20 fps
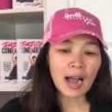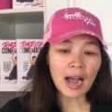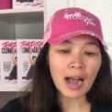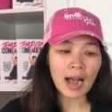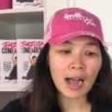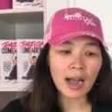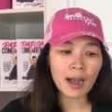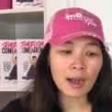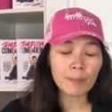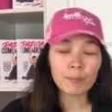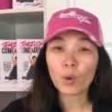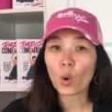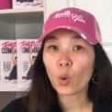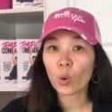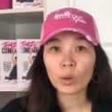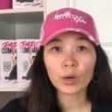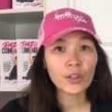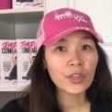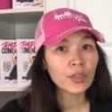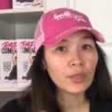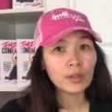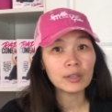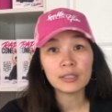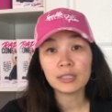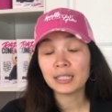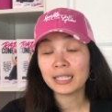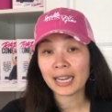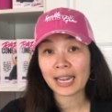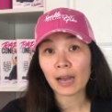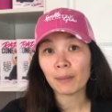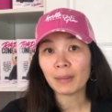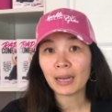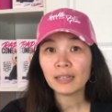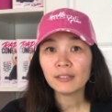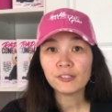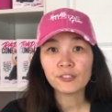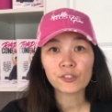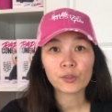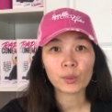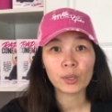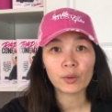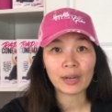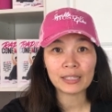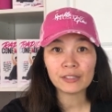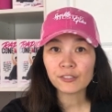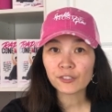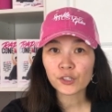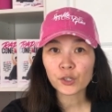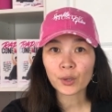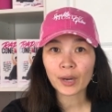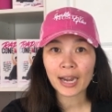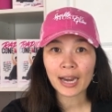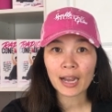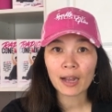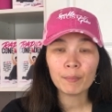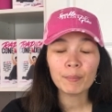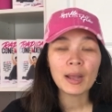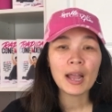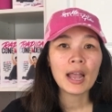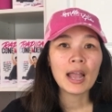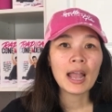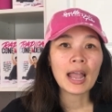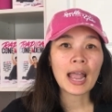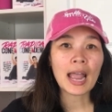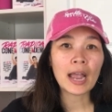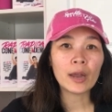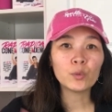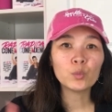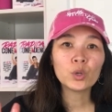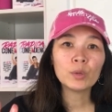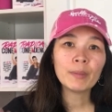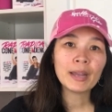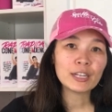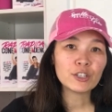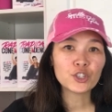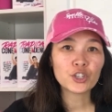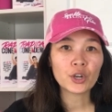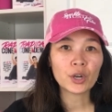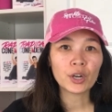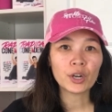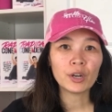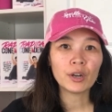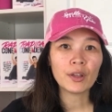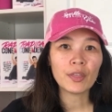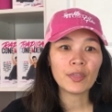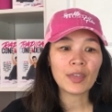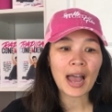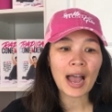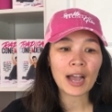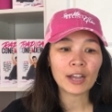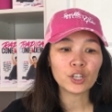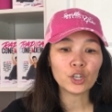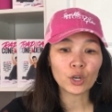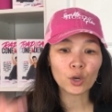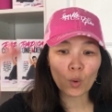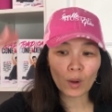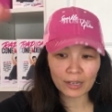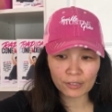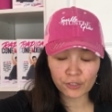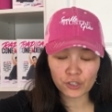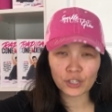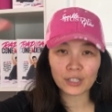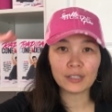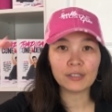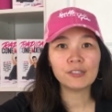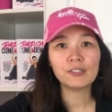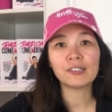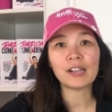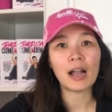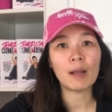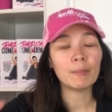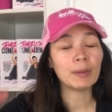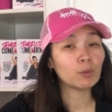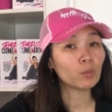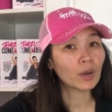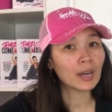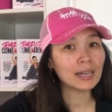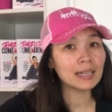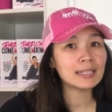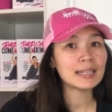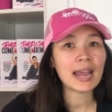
um, or DM us through Instagram, and we'll make sure that your questions, um, and we're going to